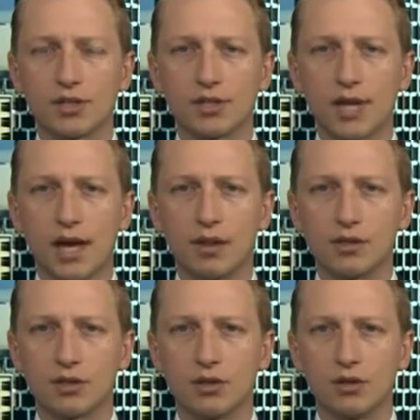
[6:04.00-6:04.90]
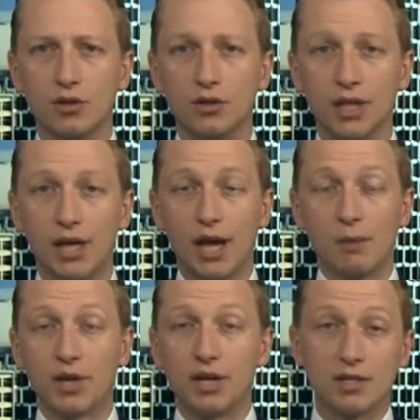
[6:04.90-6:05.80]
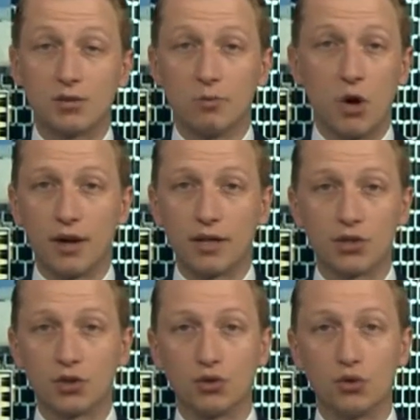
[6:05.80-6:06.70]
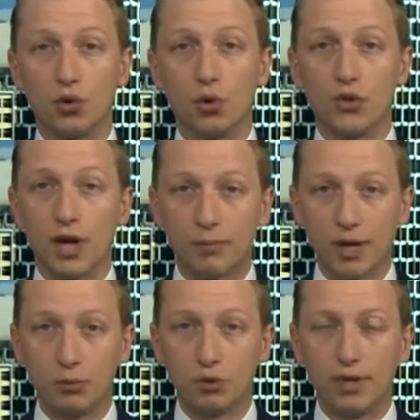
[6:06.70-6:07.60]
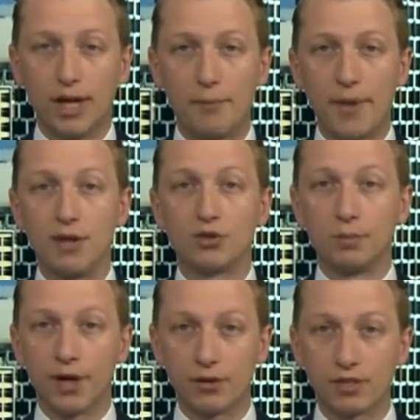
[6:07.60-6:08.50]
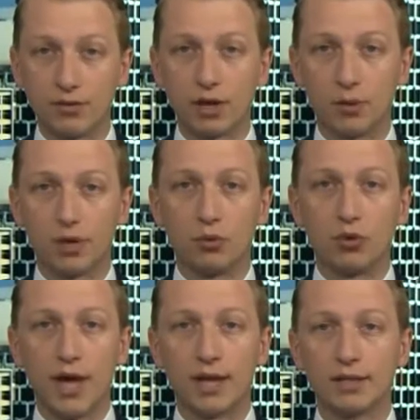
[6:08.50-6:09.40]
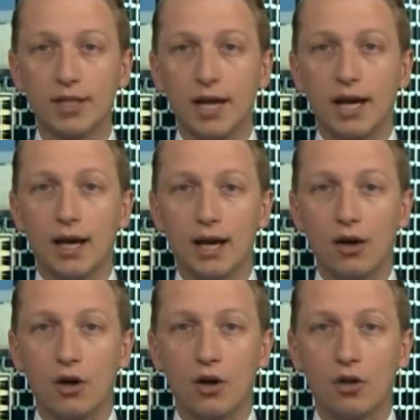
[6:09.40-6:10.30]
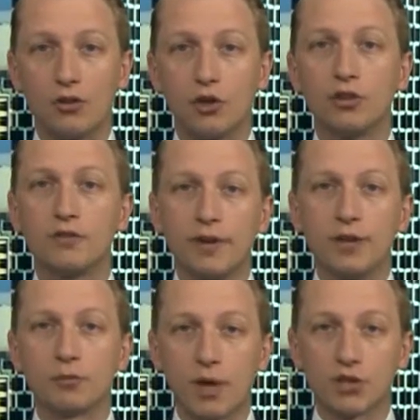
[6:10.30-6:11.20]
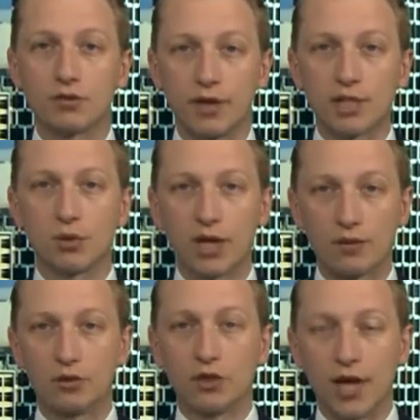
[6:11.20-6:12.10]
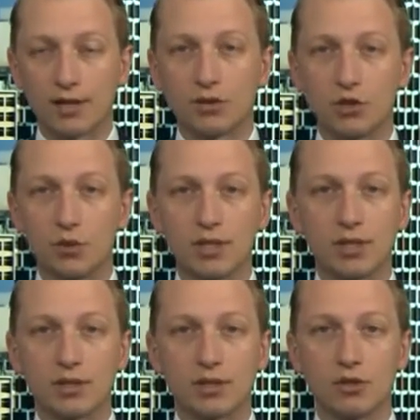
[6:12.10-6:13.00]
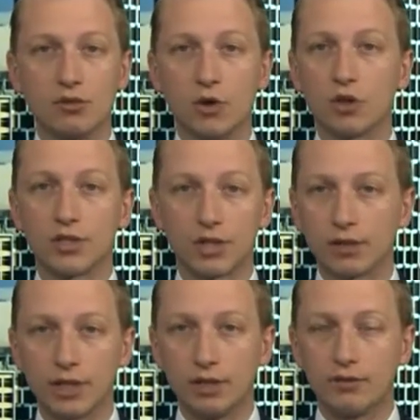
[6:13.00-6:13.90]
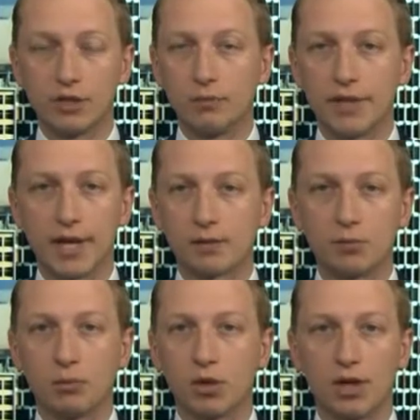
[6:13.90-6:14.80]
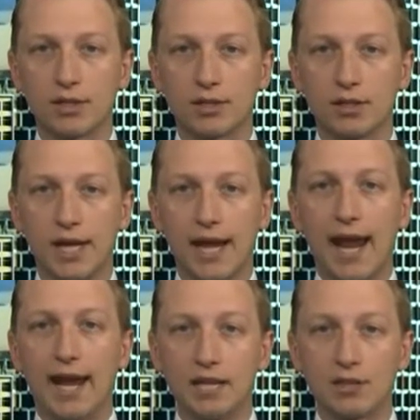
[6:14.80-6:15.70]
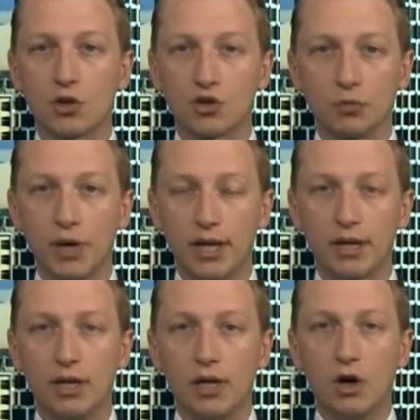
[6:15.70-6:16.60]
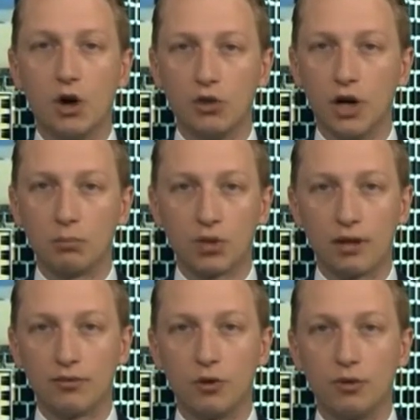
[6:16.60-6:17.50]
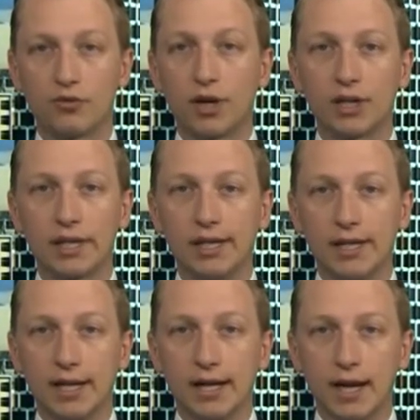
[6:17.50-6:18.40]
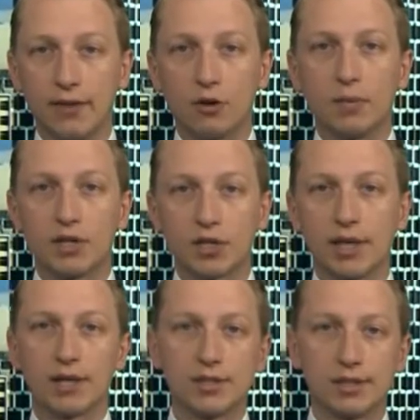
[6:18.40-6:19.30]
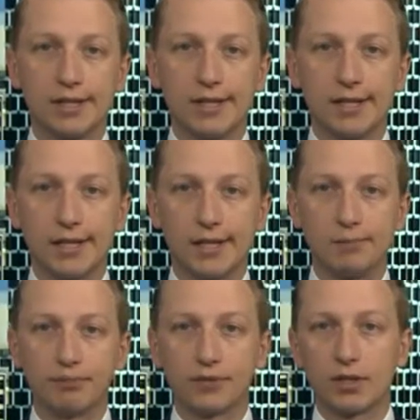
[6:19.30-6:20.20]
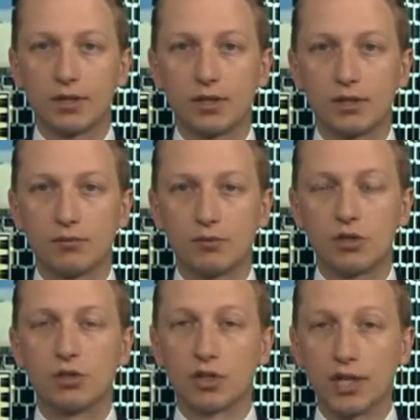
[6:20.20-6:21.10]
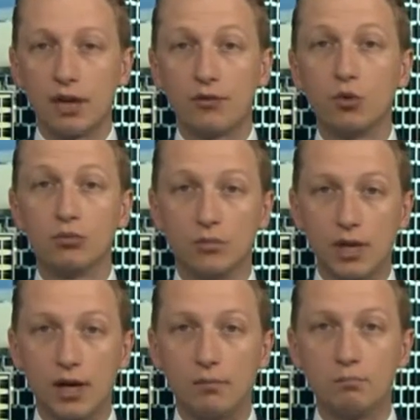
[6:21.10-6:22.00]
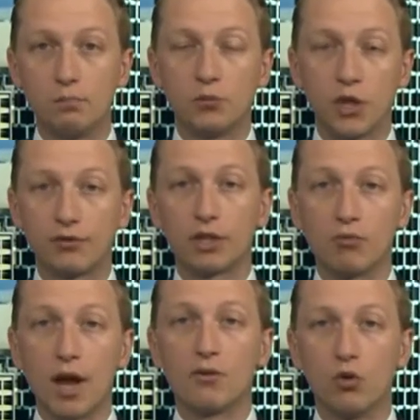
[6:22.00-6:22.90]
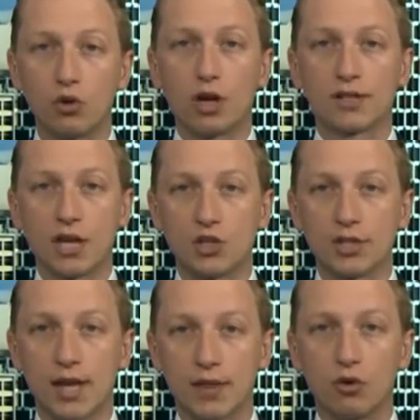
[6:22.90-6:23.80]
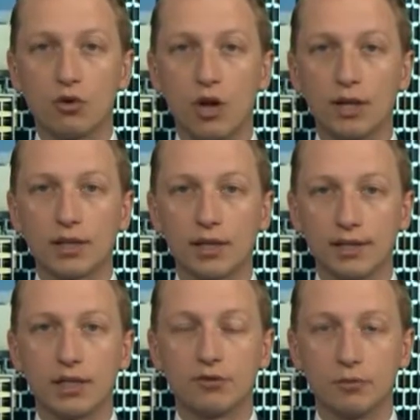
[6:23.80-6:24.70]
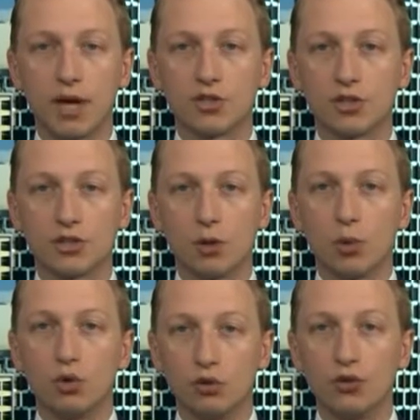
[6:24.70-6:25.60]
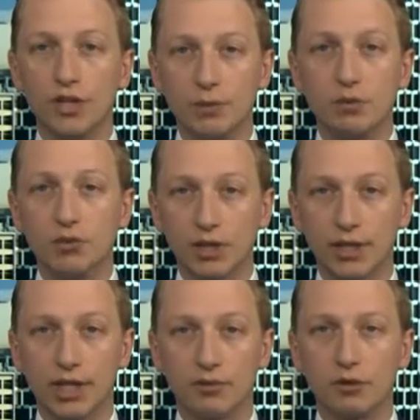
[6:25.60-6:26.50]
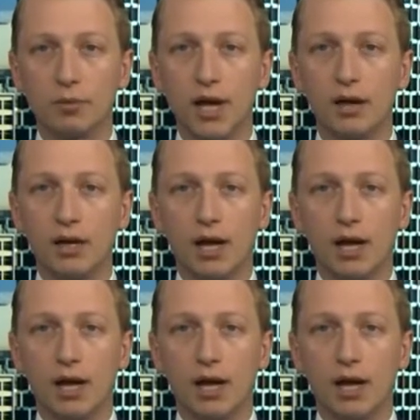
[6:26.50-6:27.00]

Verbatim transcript: as to how this occurred. But it is a reminder to all young people um, and to parents of young people that uh, the only information Facebook on, has on you is things that you voluntarily give to them, and that applies to any social media online platform platform. And frankly, uh, there are much less um, uh, you know, careful, um, carefully run organisations out there online collecting information. So we all do need to be really careful about